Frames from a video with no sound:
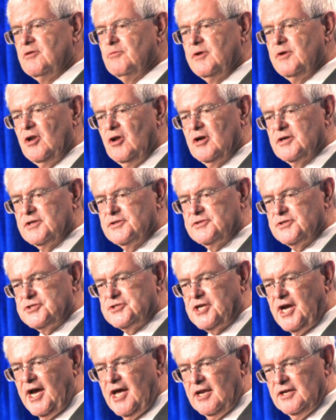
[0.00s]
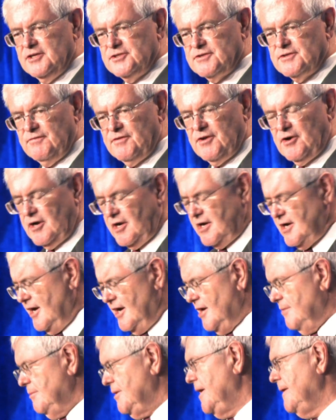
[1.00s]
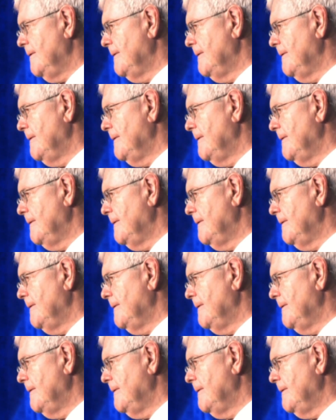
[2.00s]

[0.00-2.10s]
We looked at the challenge of their economy.